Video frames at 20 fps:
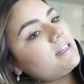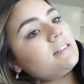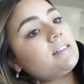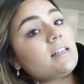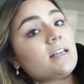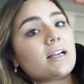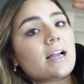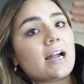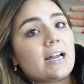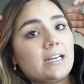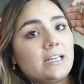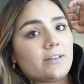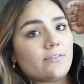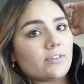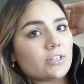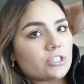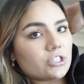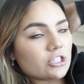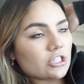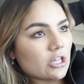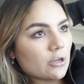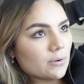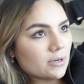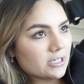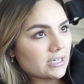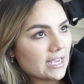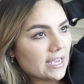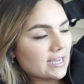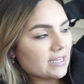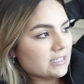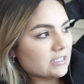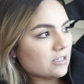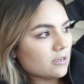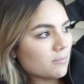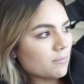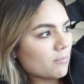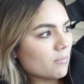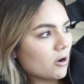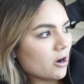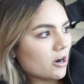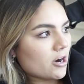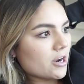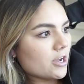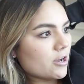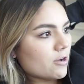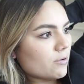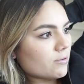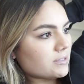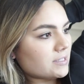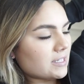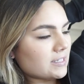is kind of a slower day. Tomorrow,